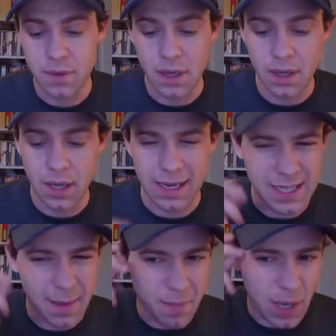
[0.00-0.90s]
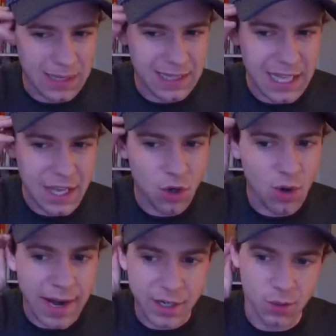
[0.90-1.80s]
except a little
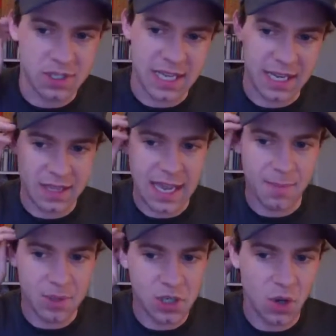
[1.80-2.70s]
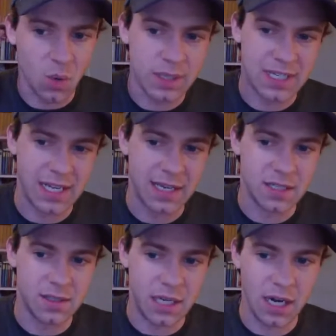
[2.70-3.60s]
gray towards the end of the episode once he
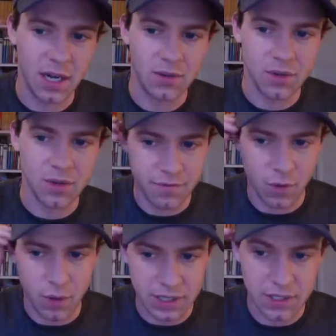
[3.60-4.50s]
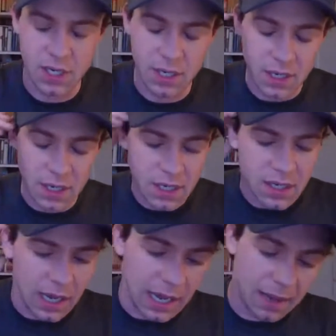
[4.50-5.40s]
hits, sort of 40s.
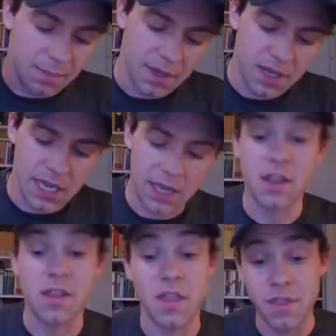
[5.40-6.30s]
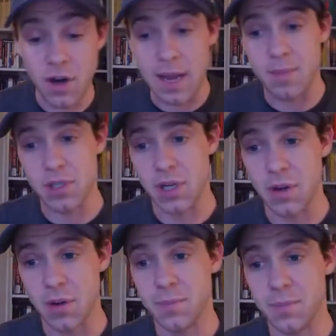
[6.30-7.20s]
In the third episode,